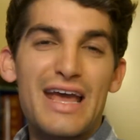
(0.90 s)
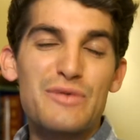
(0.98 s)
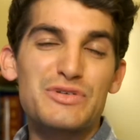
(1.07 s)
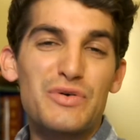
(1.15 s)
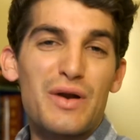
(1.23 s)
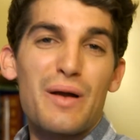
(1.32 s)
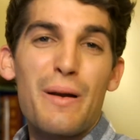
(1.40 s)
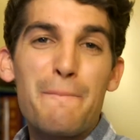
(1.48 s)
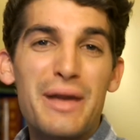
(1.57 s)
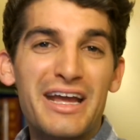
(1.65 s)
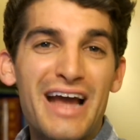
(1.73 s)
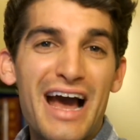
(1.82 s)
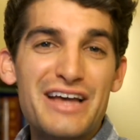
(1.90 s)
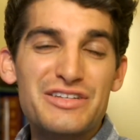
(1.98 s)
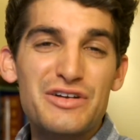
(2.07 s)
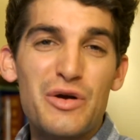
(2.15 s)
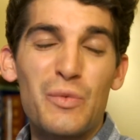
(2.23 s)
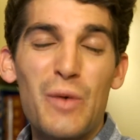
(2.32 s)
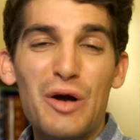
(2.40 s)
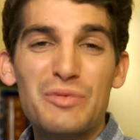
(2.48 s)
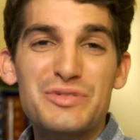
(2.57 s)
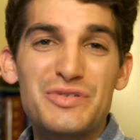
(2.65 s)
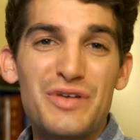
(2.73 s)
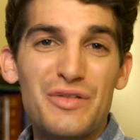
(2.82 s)
Hey, what's going on? I'm Ben Kaiser, and
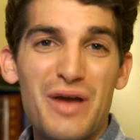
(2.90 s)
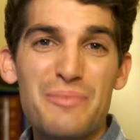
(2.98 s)
welcome to another